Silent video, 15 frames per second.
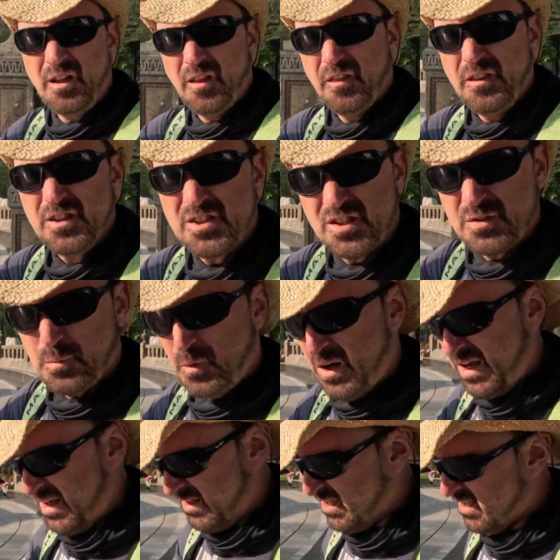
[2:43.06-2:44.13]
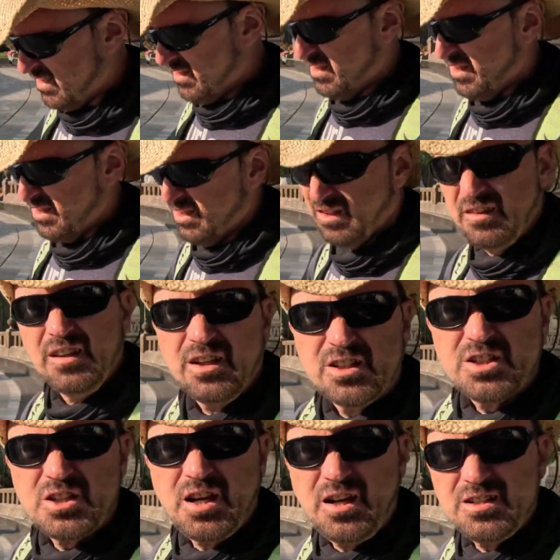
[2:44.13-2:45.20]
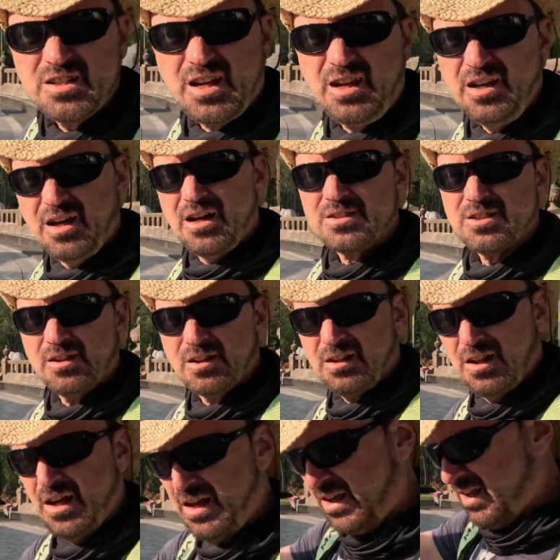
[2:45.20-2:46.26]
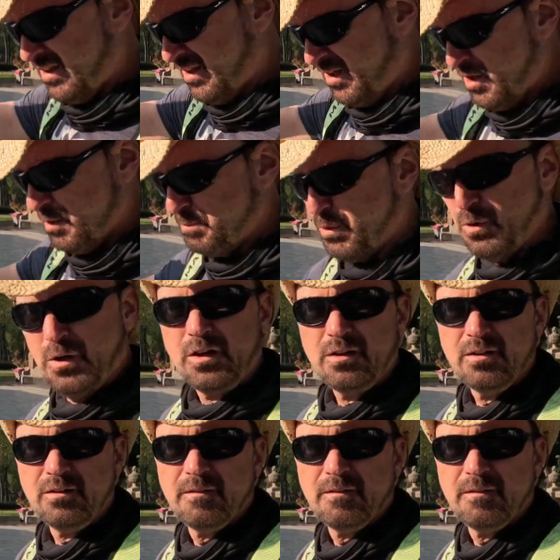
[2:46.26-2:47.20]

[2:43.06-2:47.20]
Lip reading: This is what the exchange kiosks look like at the airport.